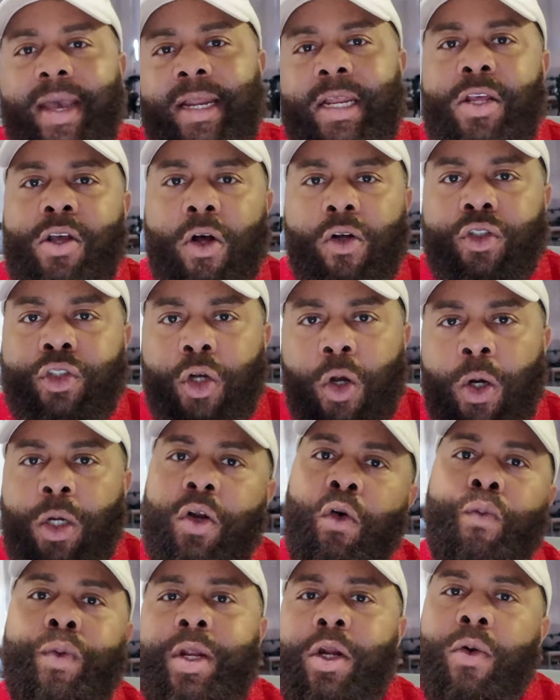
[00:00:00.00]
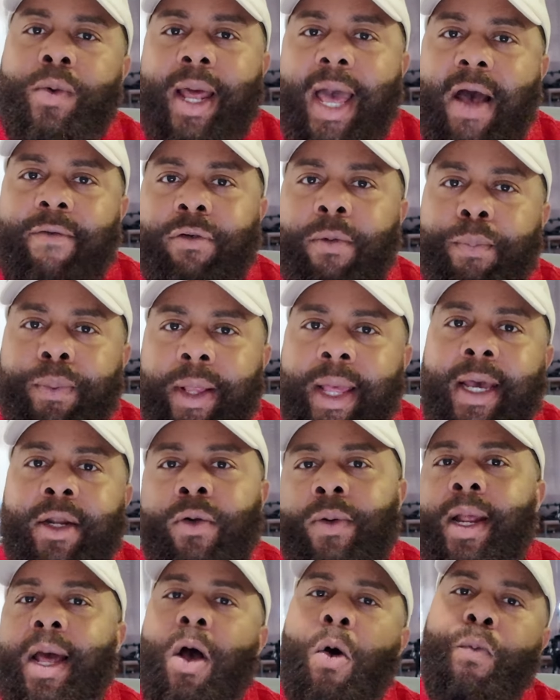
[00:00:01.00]
any alternative we don't have a
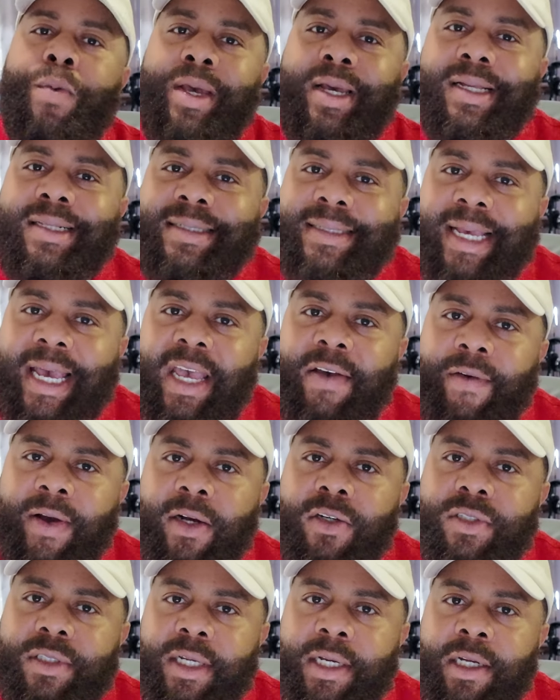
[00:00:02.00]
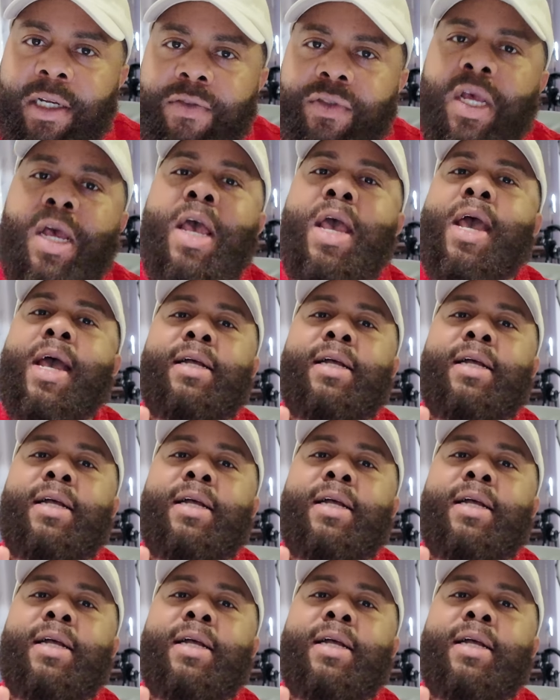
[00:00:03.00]
plan on how we can save ourselves